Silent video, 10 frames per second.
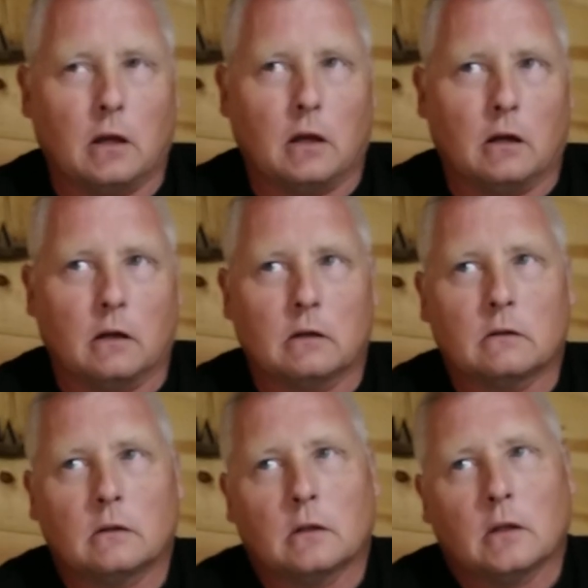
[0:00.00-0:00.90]
Uh,
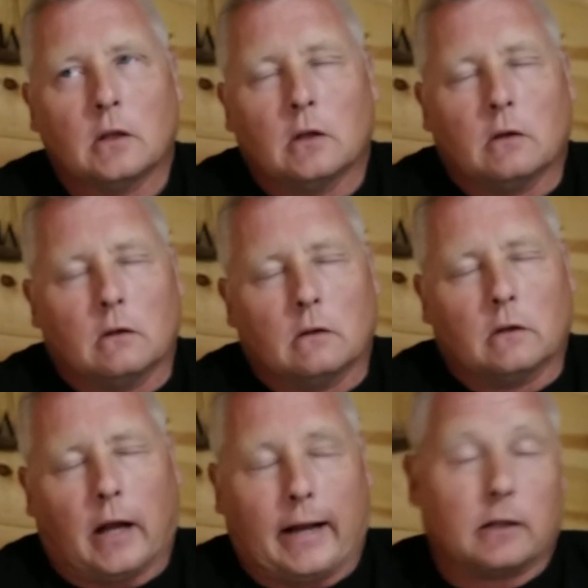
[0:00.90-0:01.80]

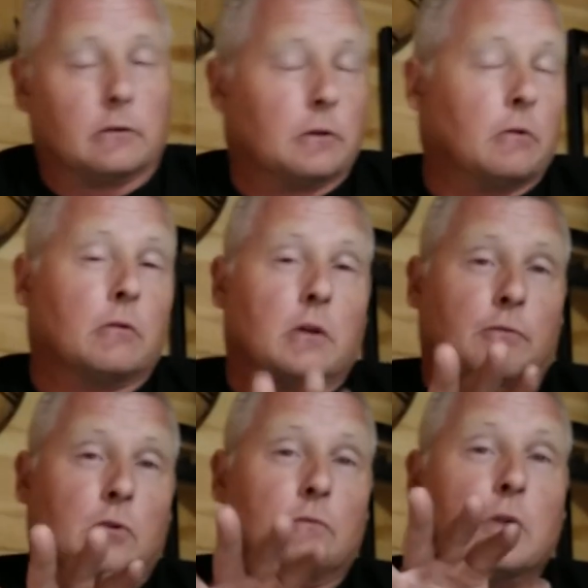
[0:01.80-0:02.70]
I don't know
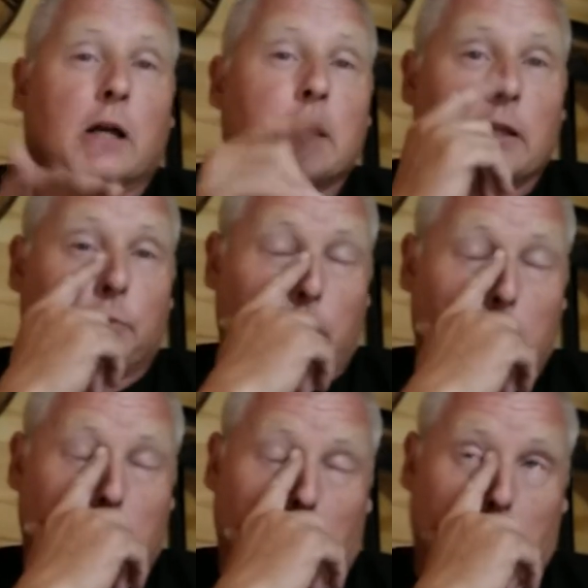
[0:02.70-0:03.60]
if you've done any
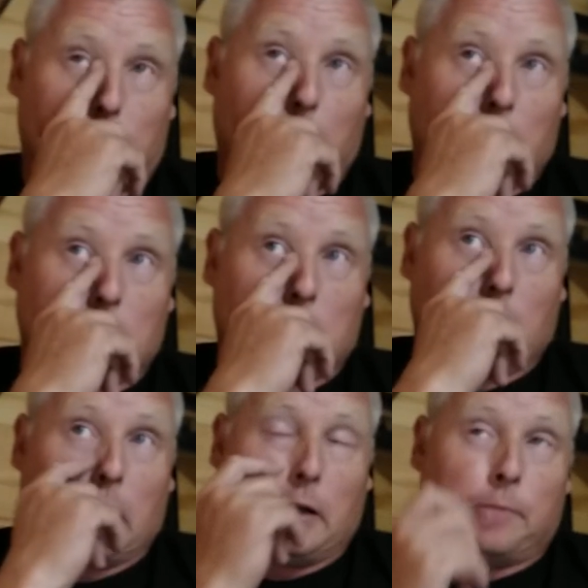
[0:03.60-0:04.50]
research, but
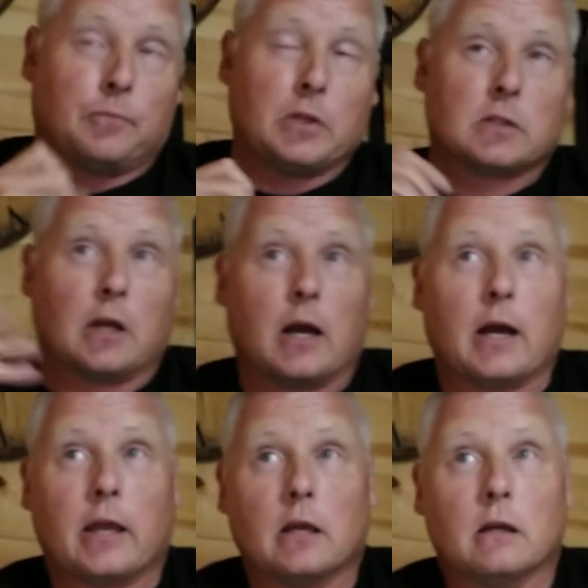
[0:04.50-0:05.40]
uh, this
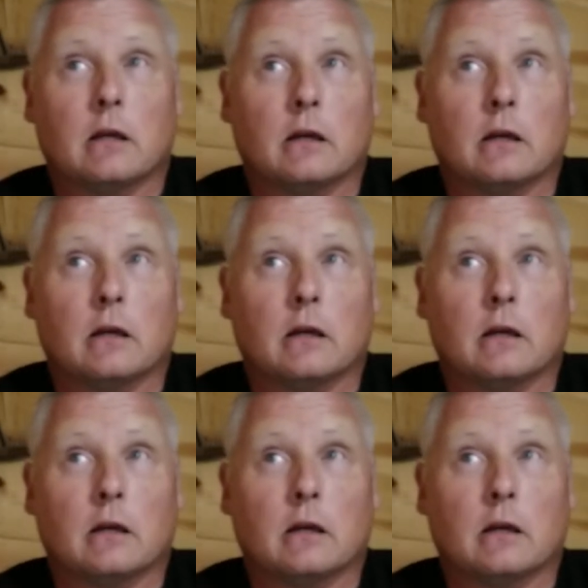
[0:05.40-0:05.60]
guy,